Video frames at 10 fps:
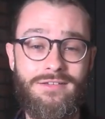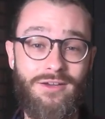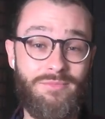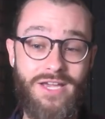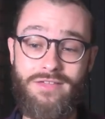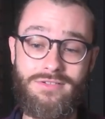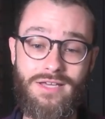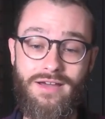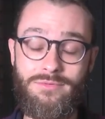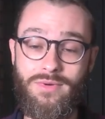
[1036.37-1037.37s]
there'll be other
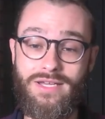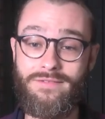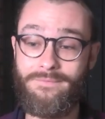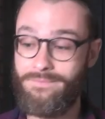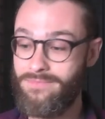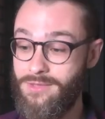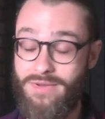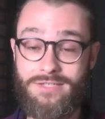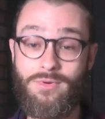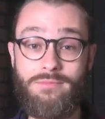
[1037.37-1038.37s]
times when the
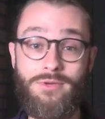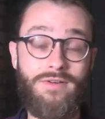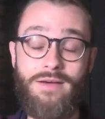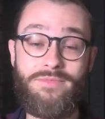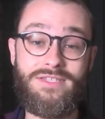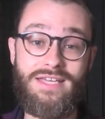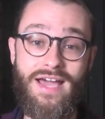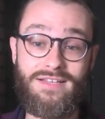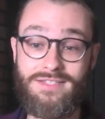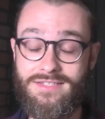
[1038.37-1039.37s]
best way to move up the z
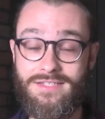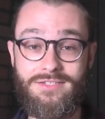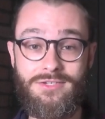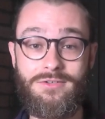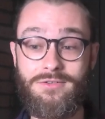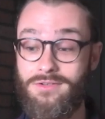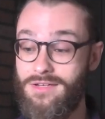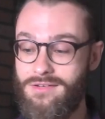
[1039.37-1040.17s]
axis is to